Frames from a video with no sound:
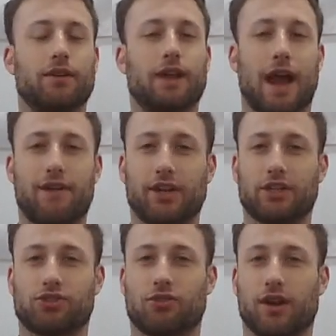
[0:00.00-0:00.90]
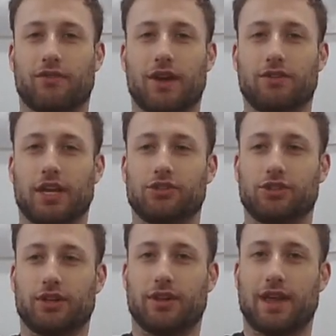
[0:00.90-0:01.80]
having a strong
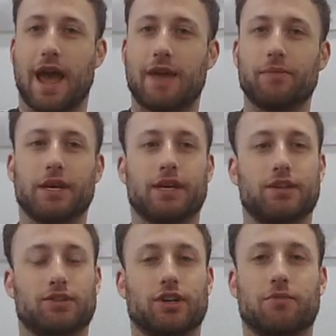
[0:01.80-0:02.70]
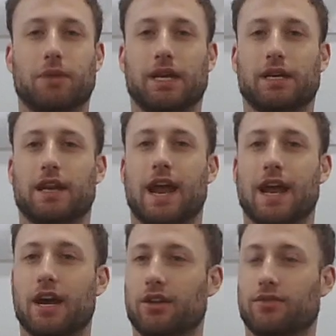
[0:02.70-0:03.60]
foundation in that is going to make it a
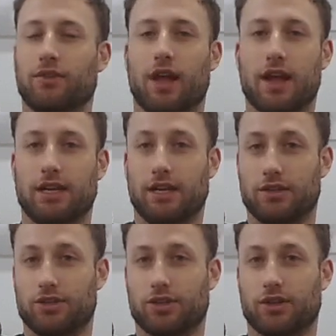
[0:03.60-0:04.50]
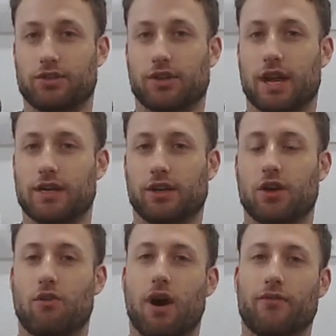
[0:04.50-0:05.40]
hell of a lot easier to kind of
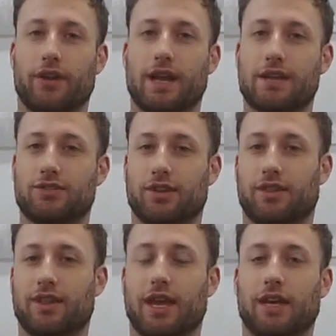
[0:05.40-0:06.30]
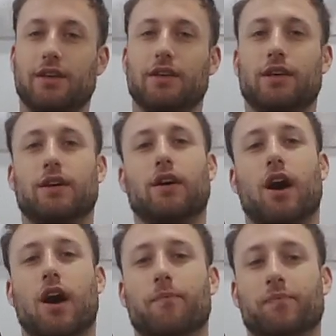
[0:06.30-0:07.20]
go off. And that's the thing.
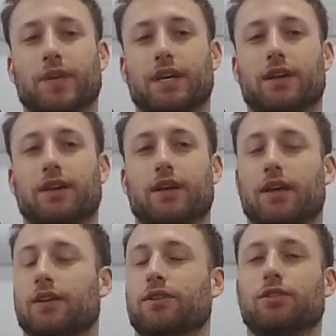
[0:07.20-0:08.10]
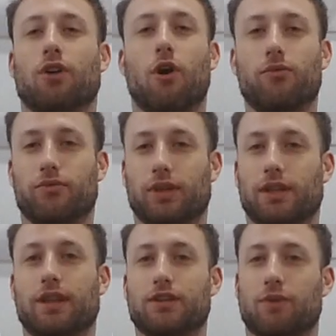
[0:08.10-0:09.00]
Um,
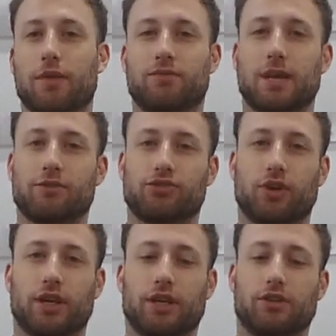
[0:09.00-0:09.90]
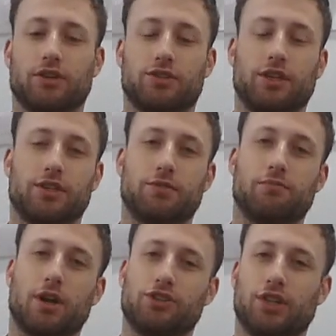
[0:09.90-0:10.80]
Hopefully, that's why I'm demonstrating it, because it's
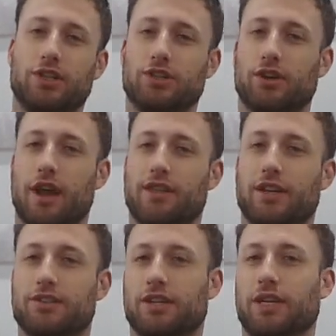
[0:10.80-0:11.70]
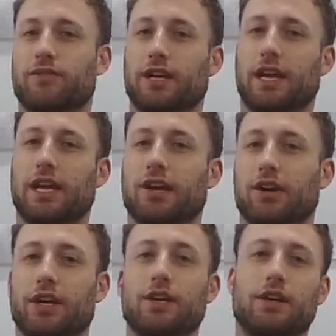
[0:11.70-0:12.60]
much easier, I think, to even hear
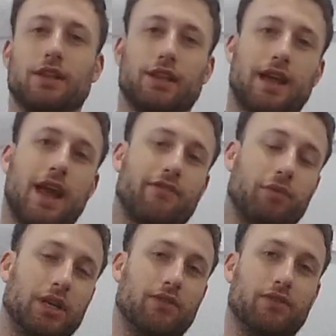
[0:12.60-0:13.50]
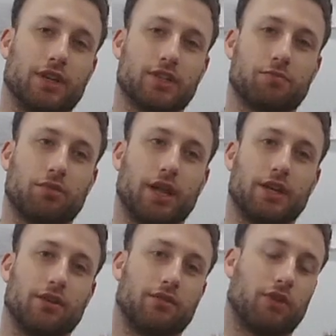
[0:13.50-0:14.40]
it than have me even explain
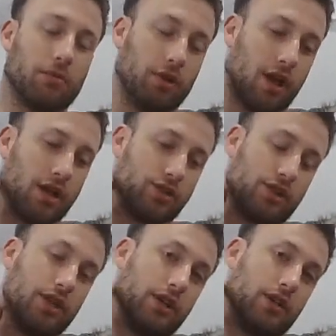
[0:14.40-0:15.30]
it or verbalize it.